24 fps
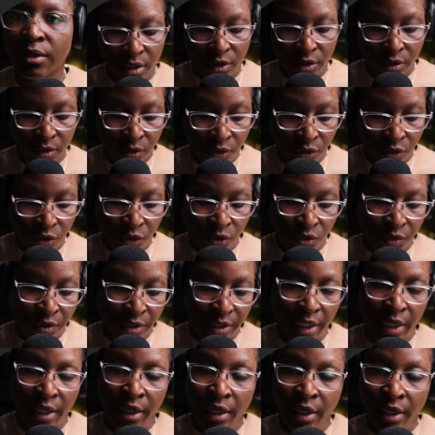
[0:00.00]
So to use
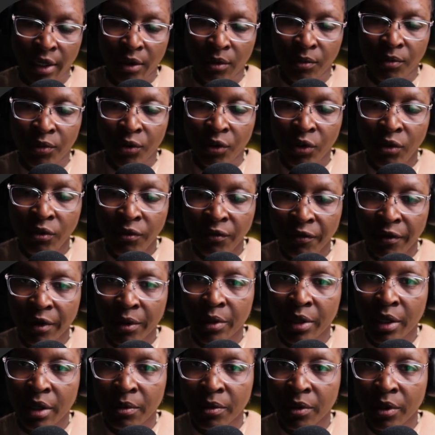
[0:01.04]
a bool
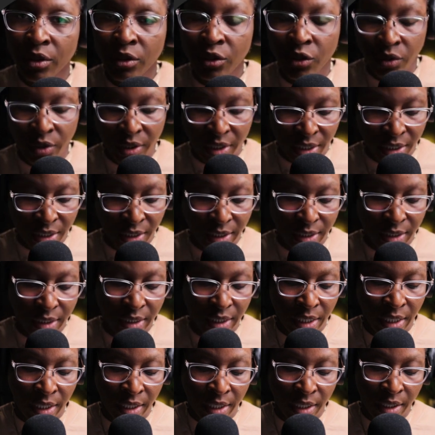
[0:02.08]
variable, you can
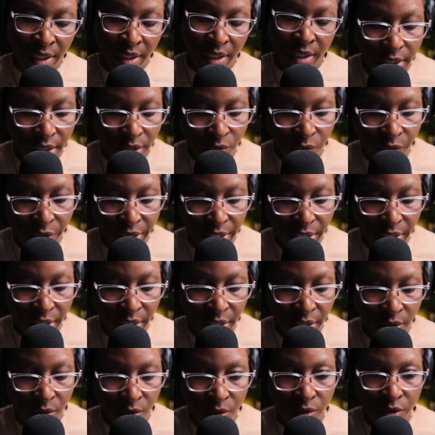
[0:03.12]
say red
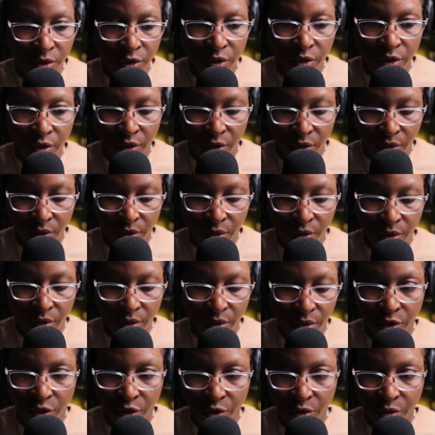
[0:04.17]
equals to
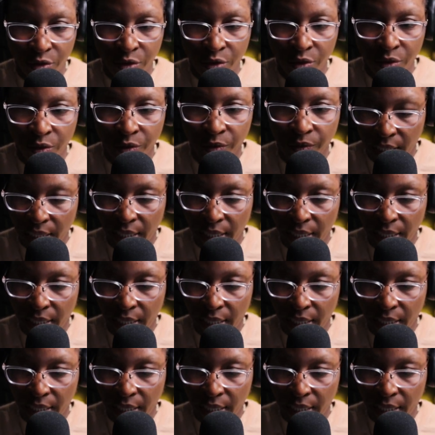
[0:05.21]
true,